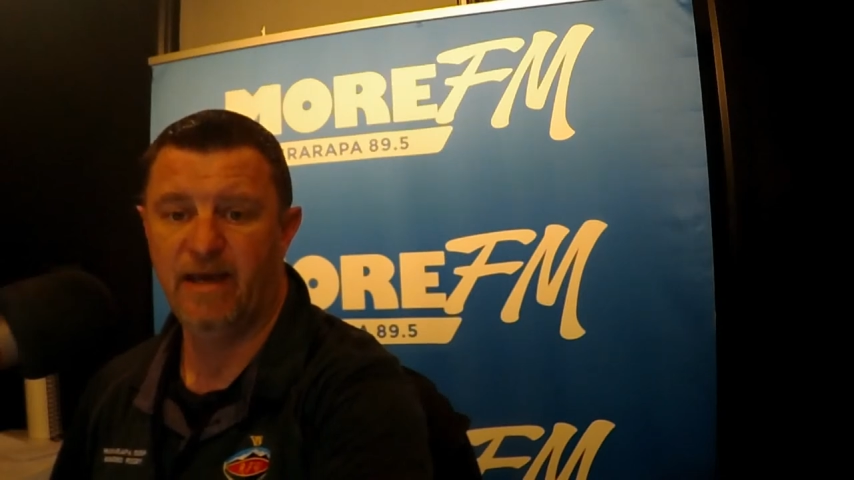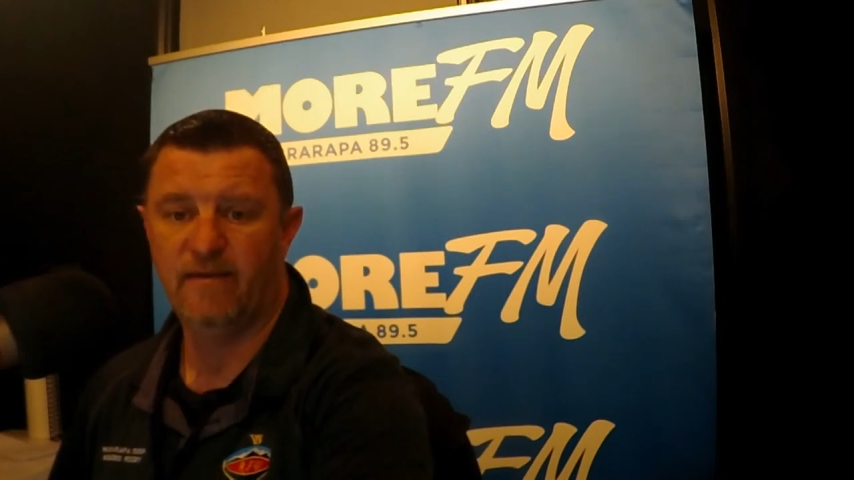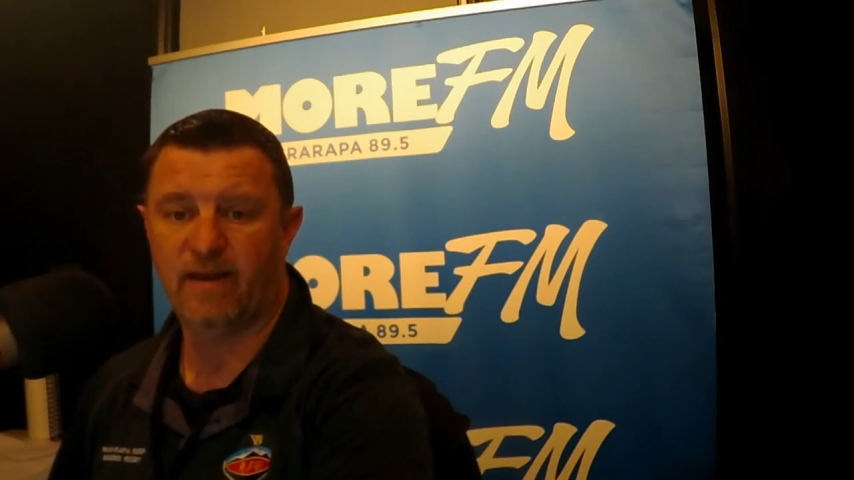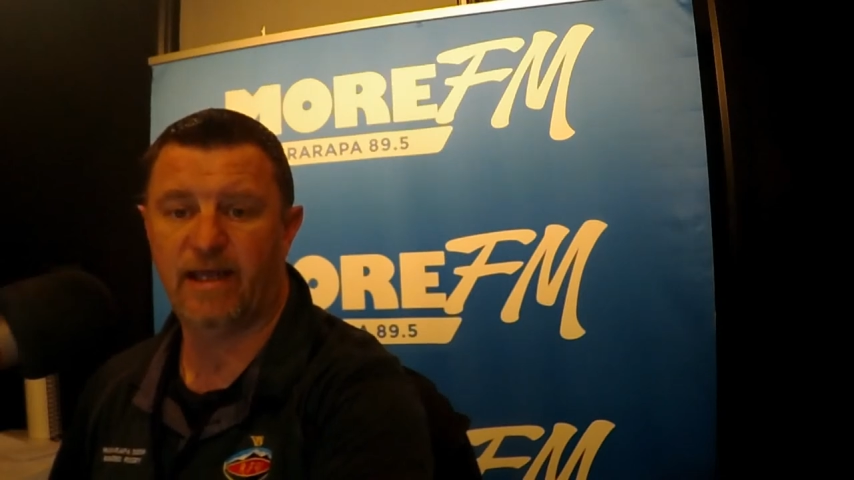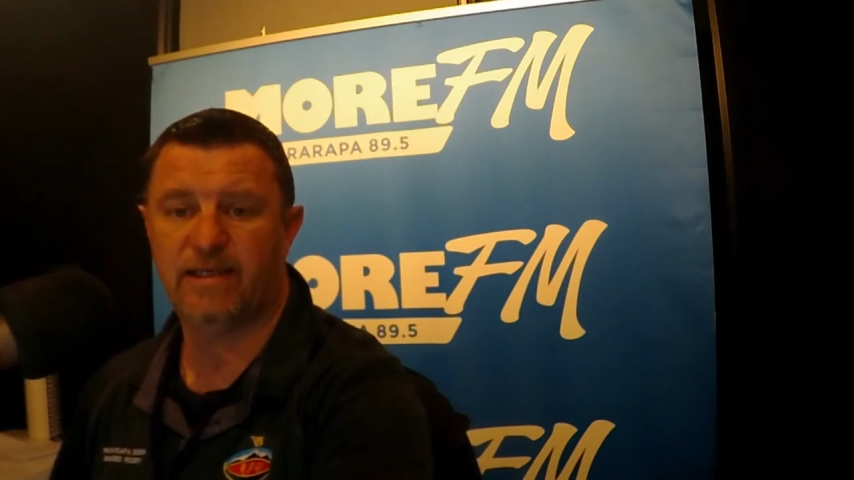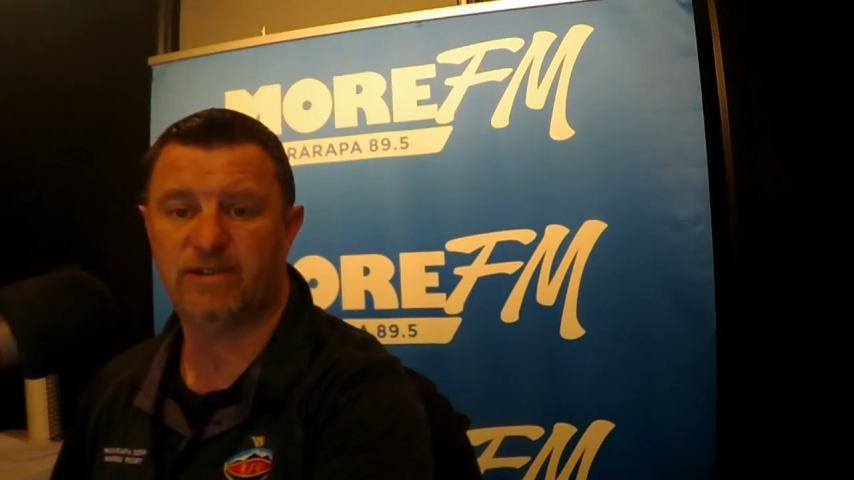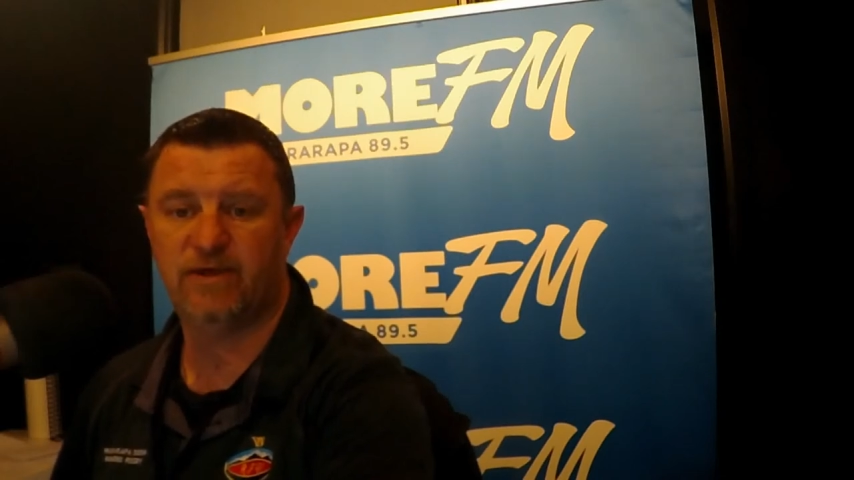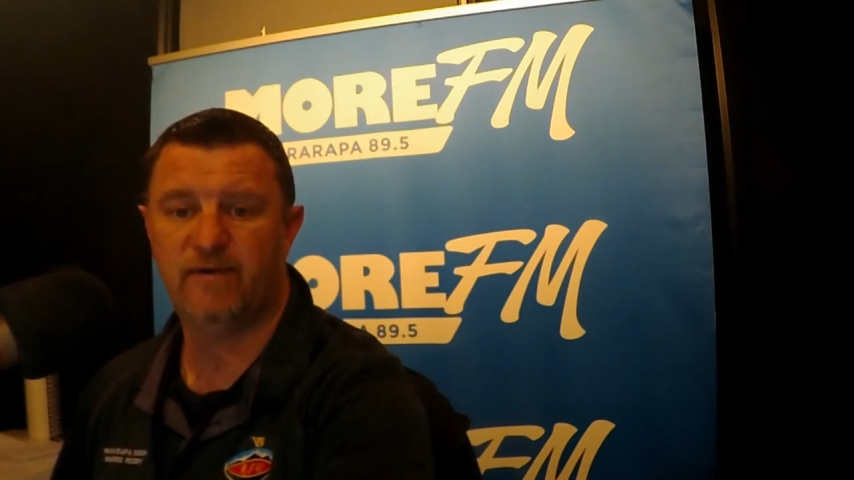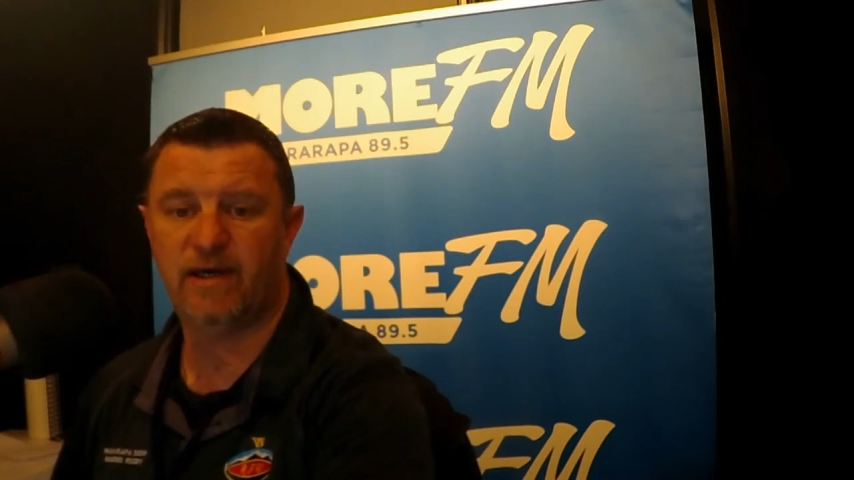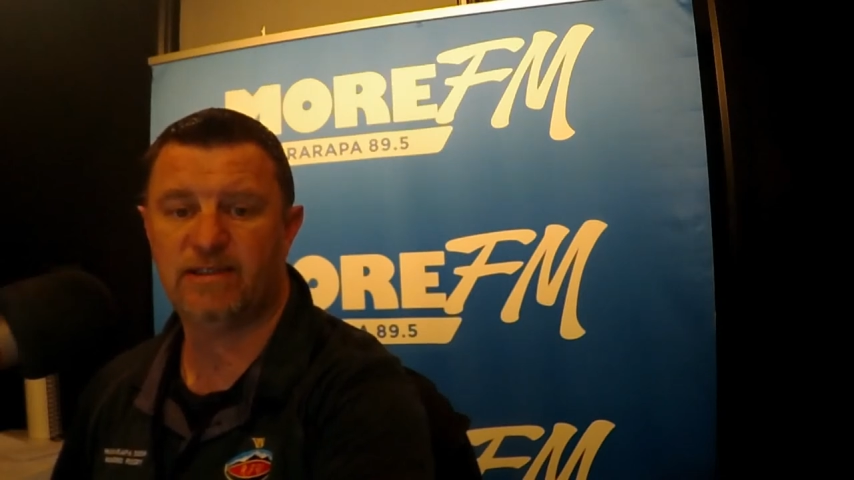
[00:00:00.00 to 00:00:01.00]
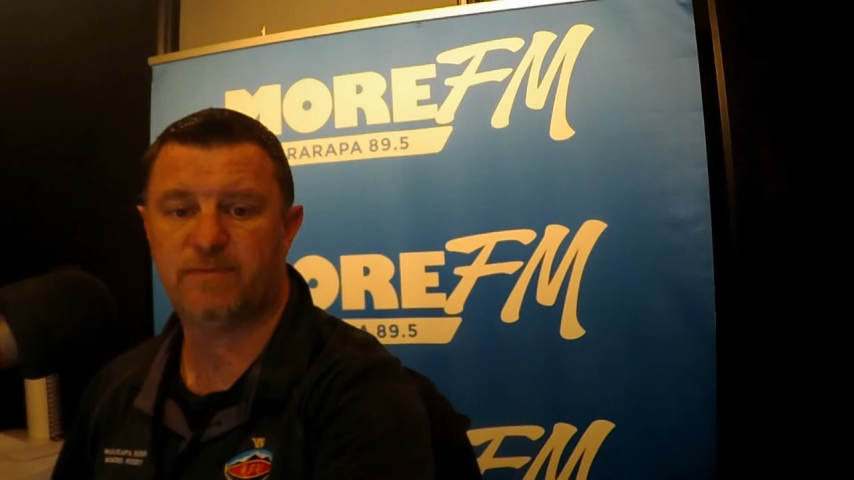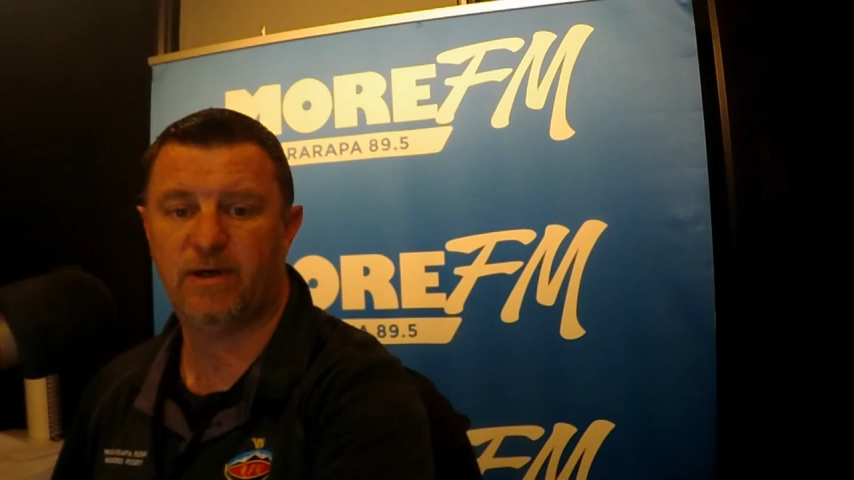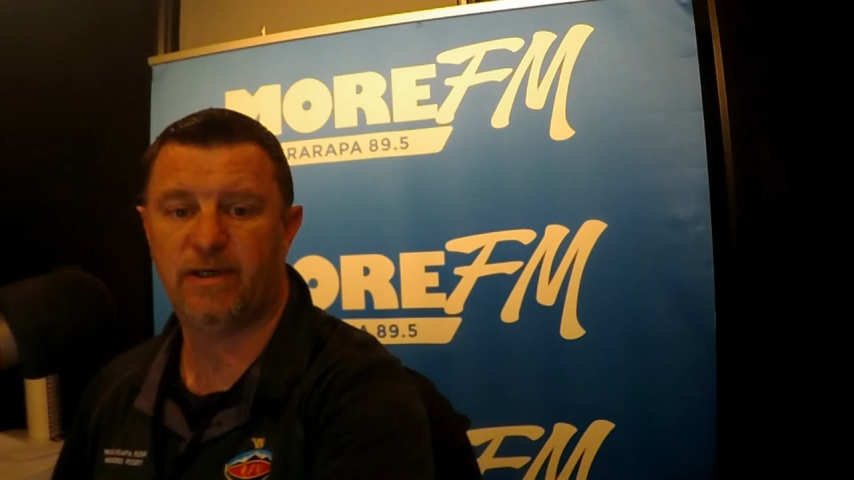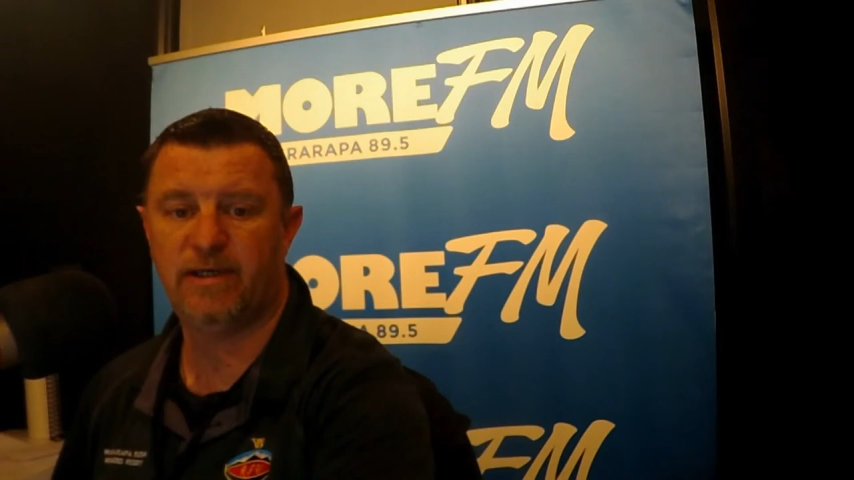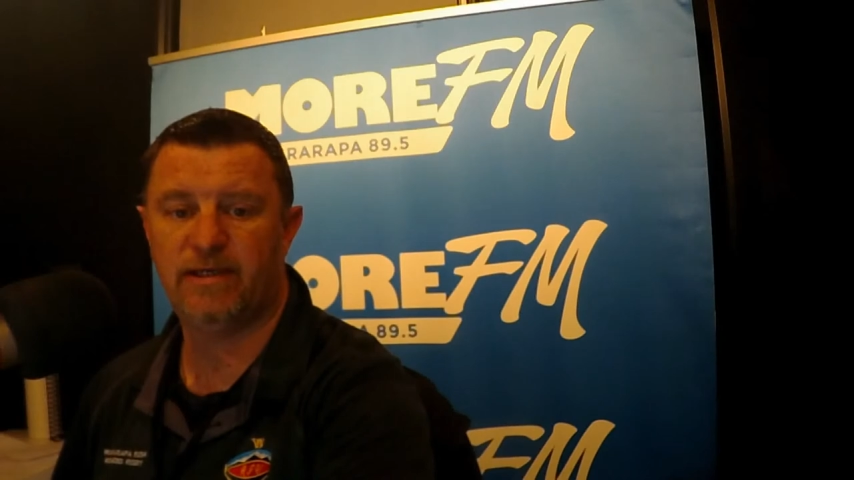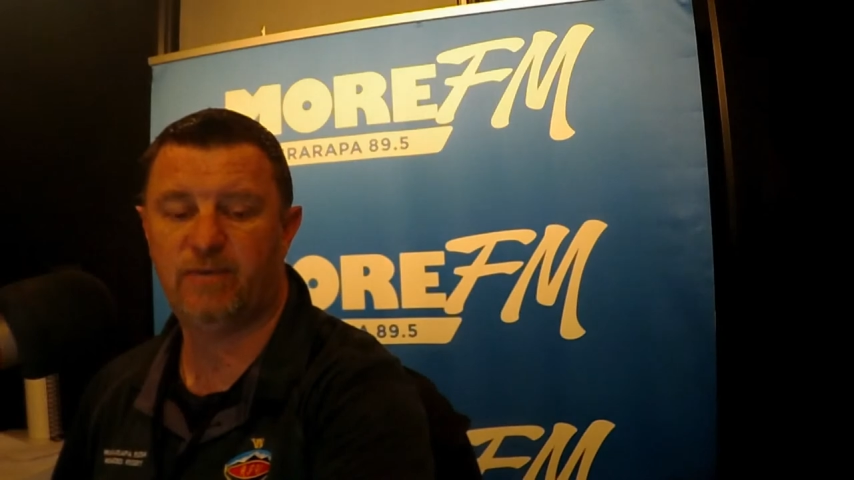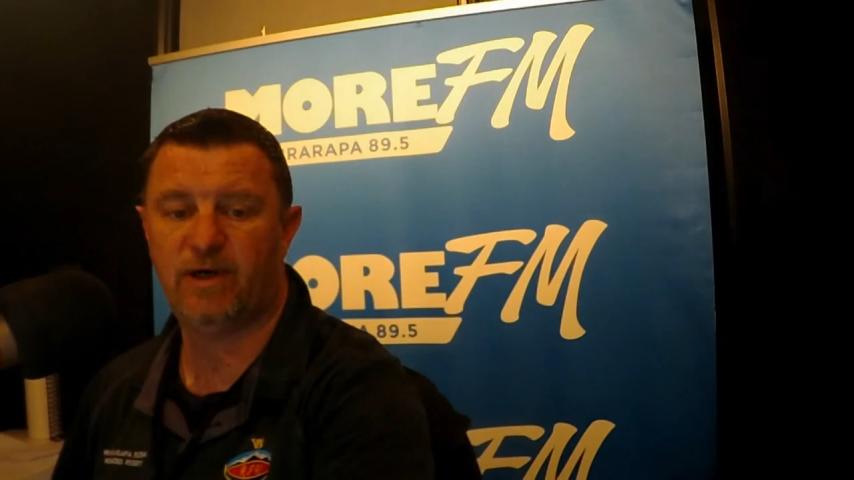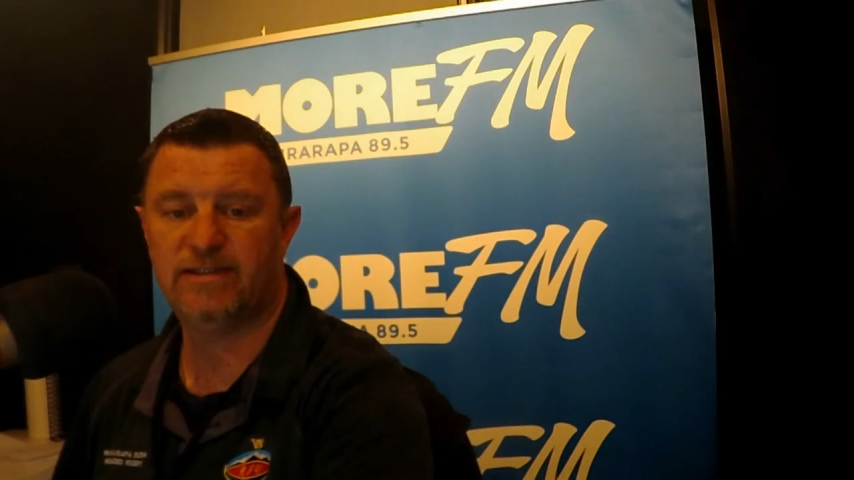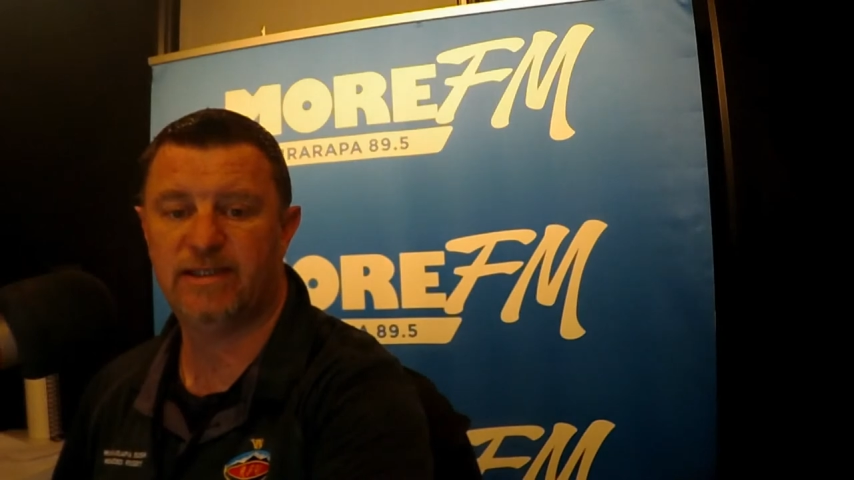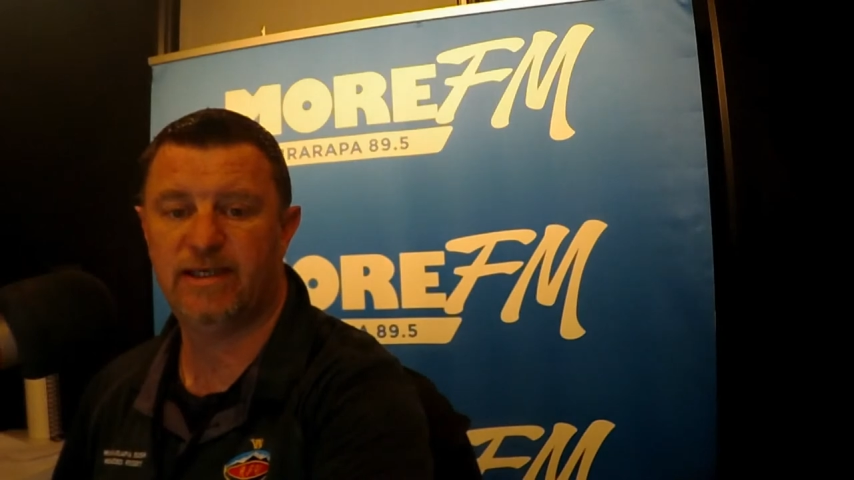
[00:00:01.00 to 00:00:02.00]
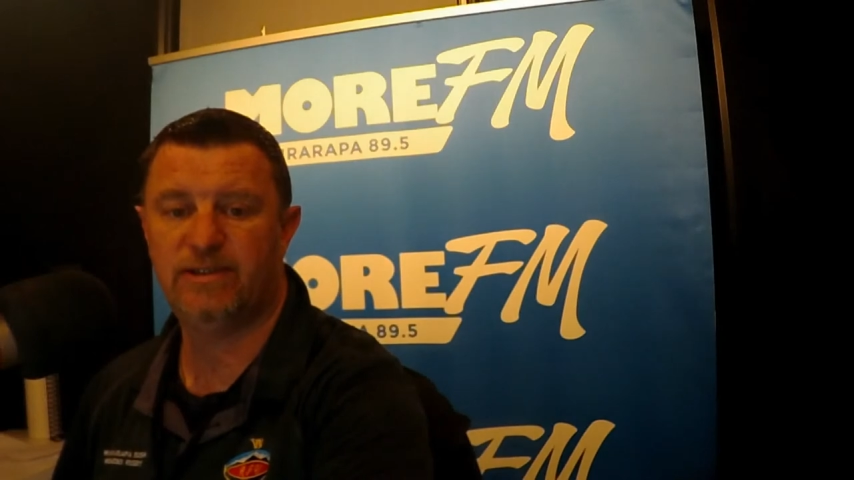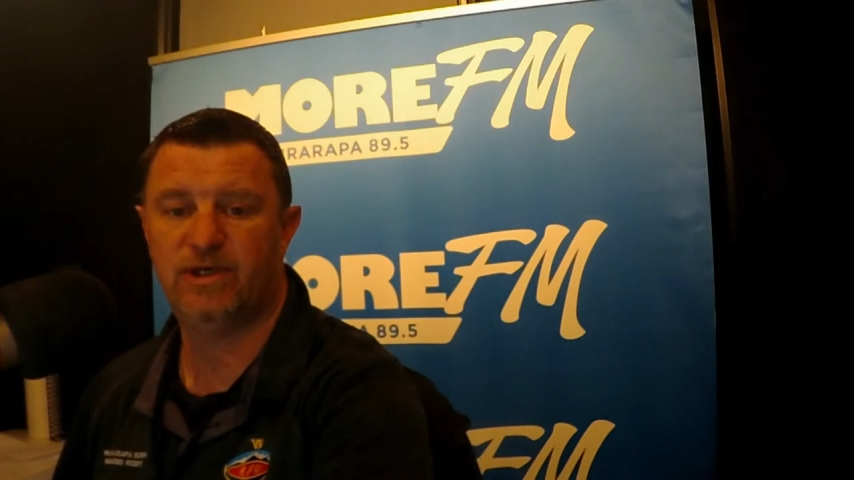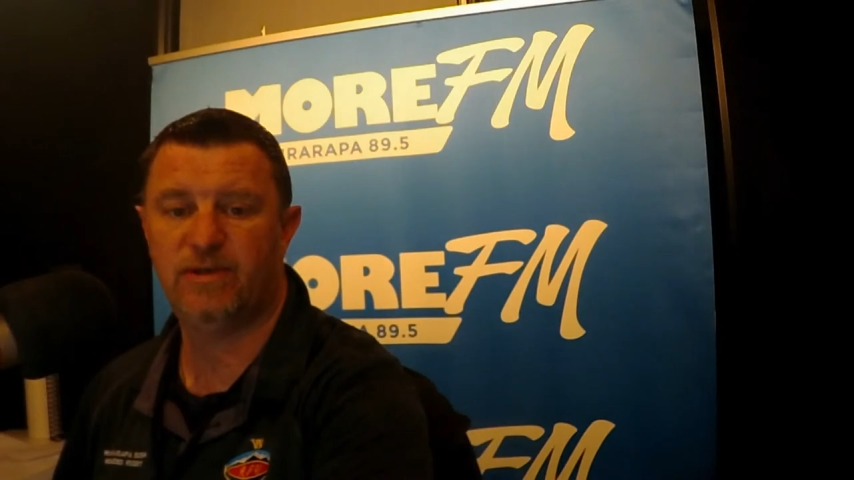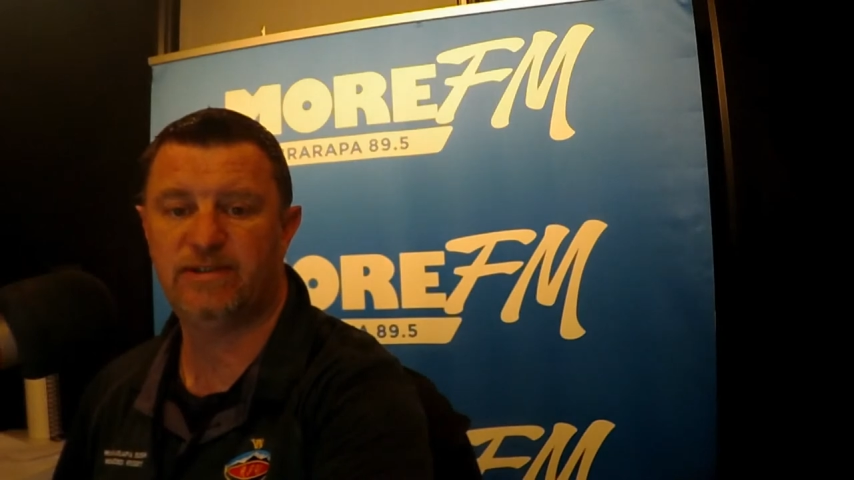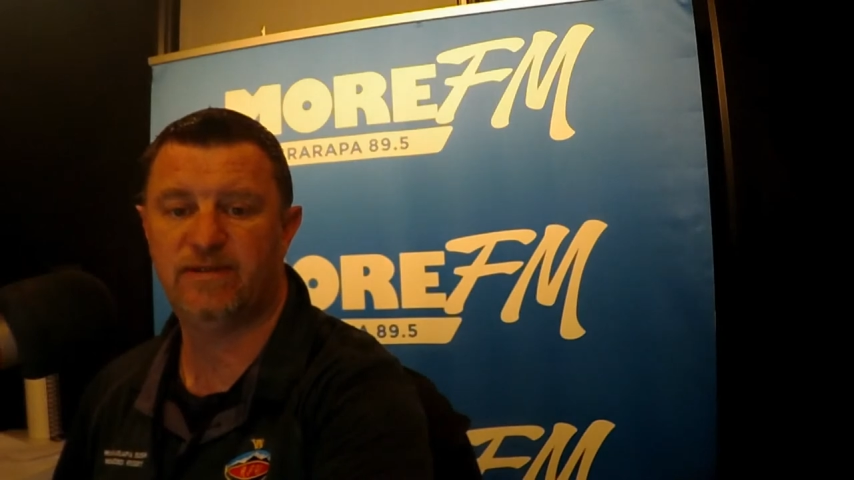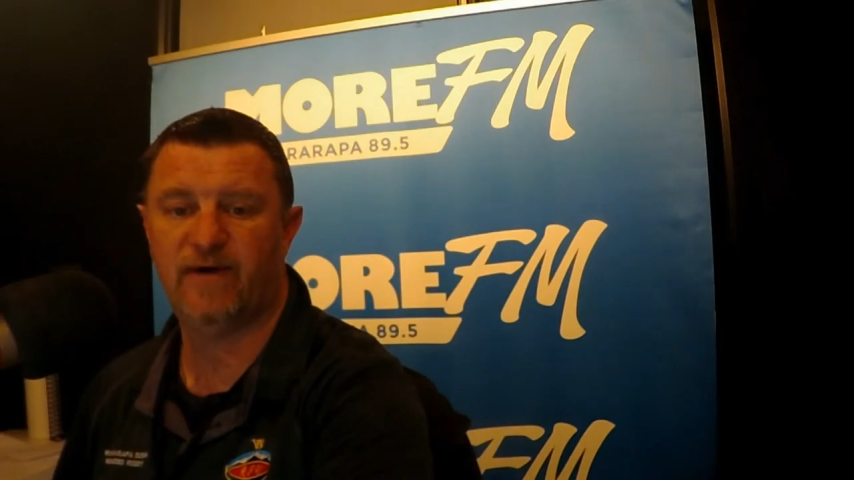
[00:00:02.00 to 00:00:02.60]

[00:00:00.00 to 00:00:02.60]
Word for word: The latest QV house price index shows that the